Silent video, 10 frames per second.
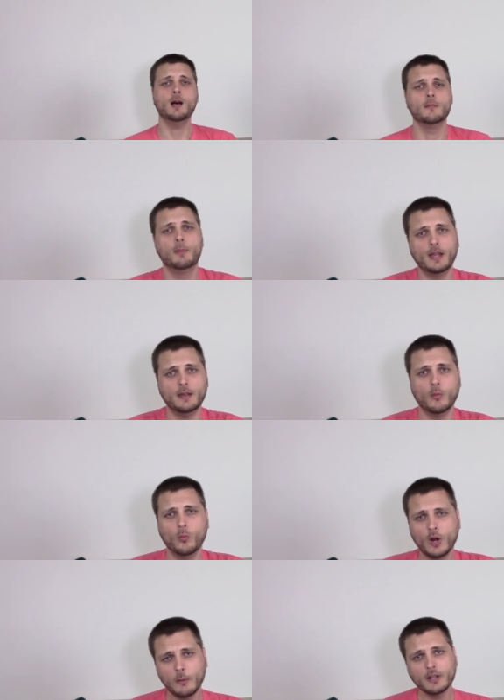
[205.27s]
But
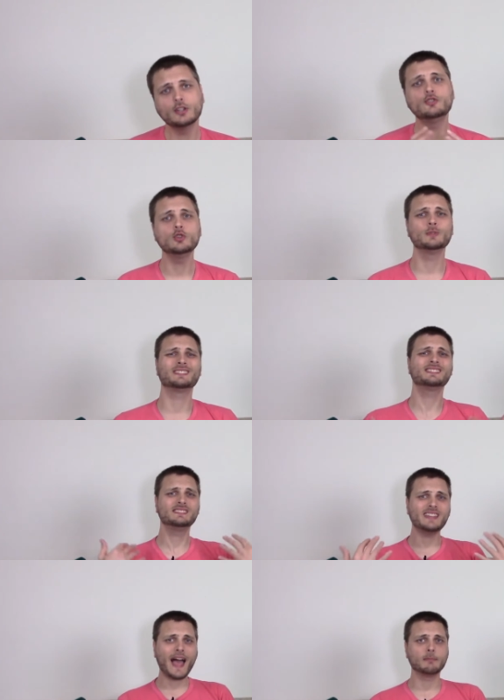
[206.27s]
what I wanted to do was
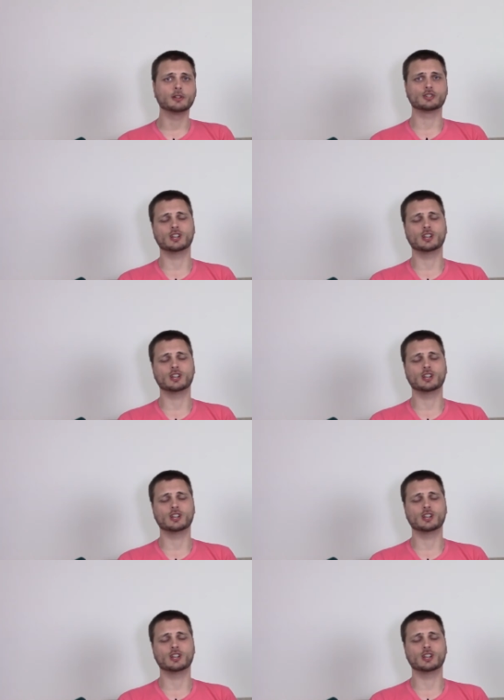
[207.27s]
establish